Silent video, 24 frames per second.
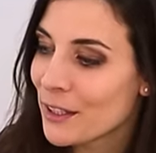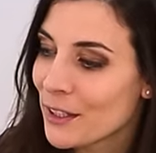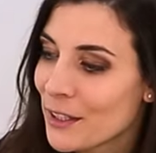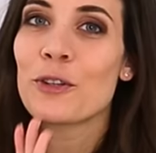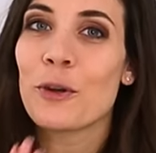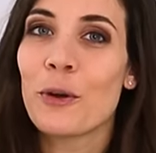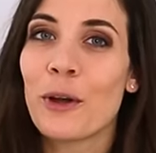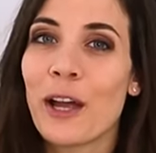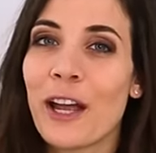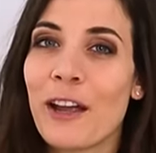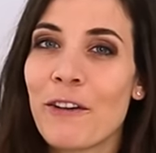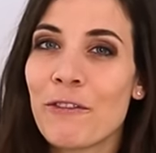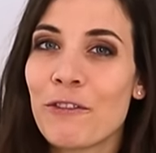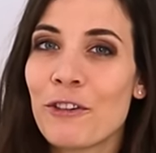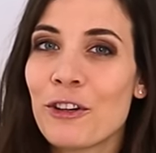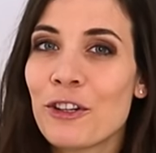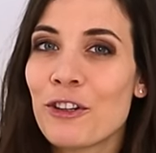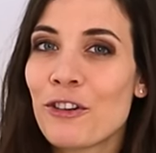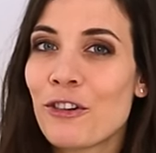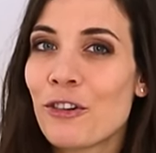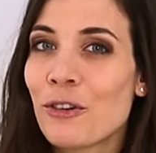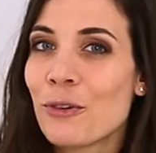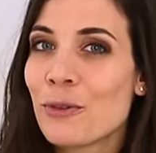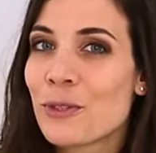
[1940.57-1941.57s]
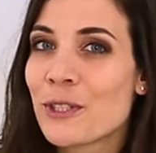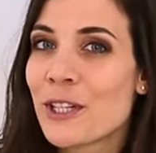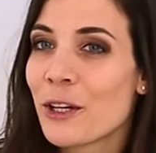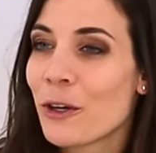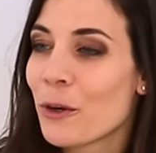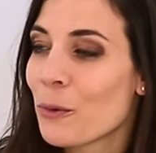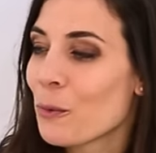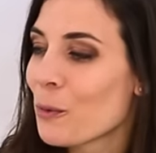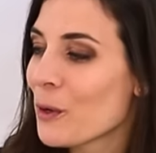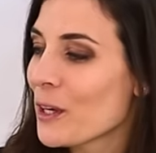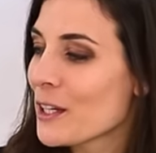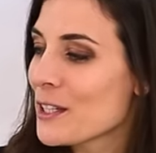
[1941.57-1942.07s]
So every Tuesday
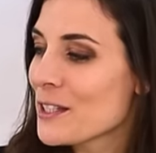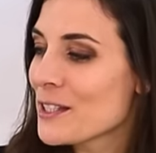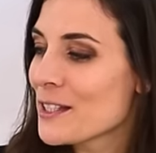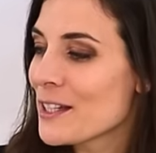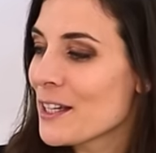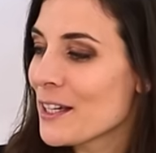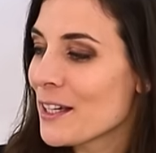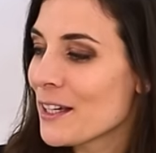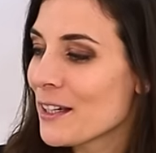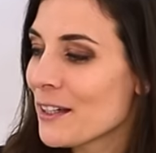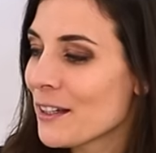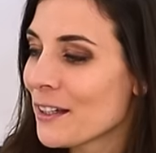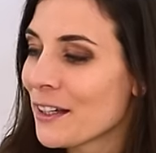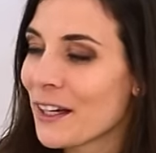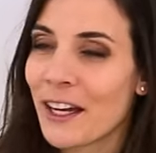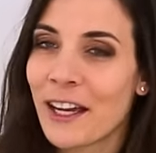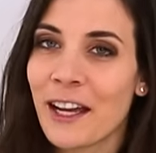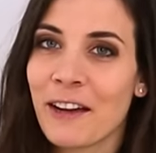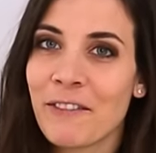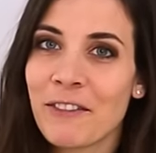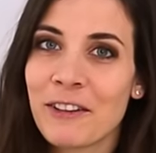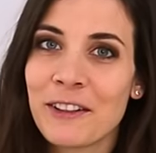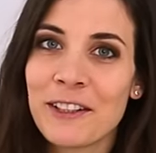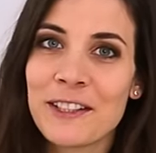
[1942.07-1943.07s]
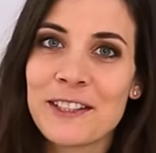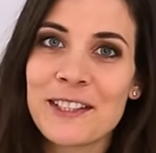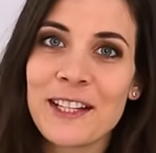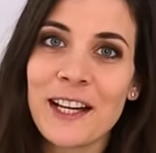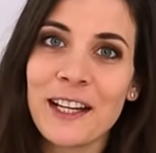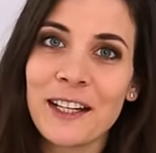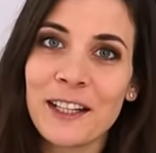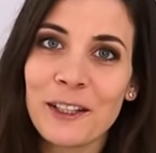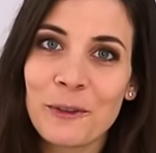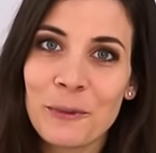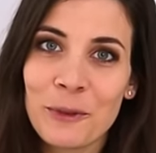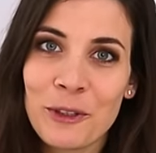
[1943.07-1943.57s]
or Wednesday, I haven't
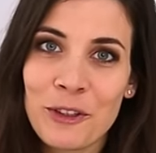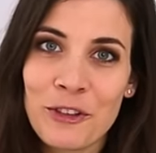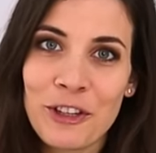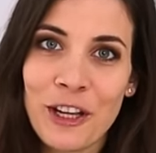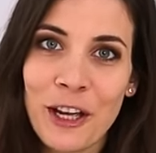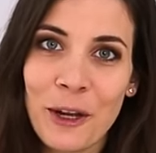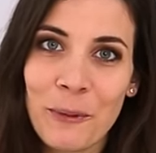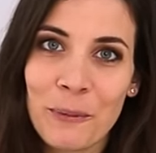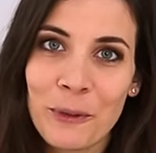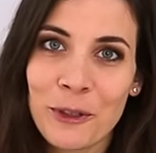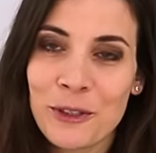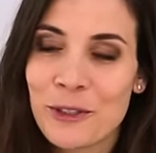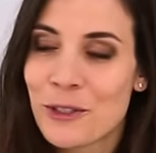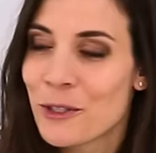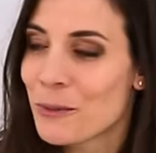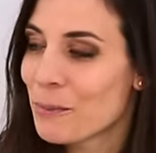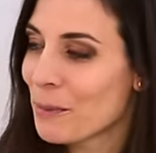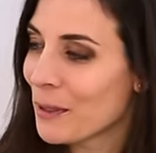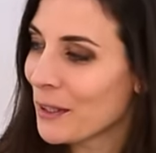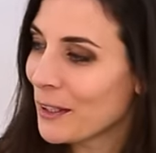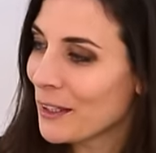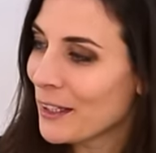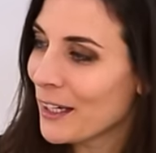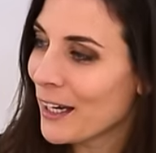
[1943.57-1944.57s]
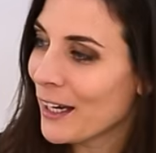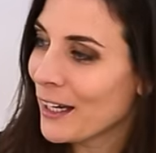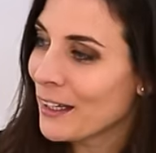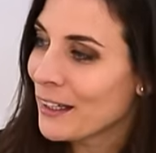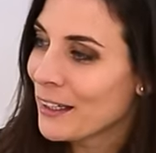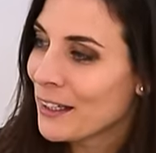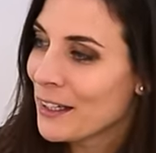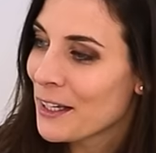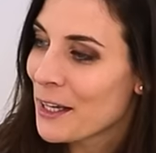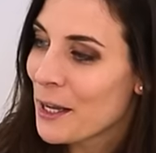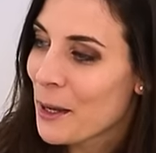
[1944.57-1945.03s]
decided which day I want to pick yet,